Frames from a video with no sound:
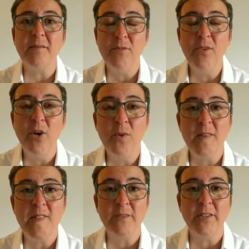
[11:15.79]
no
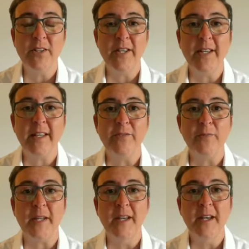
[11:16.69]
one's ever going to give
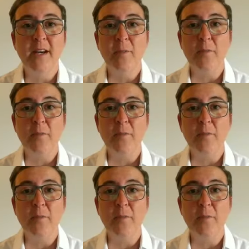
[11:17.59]
me a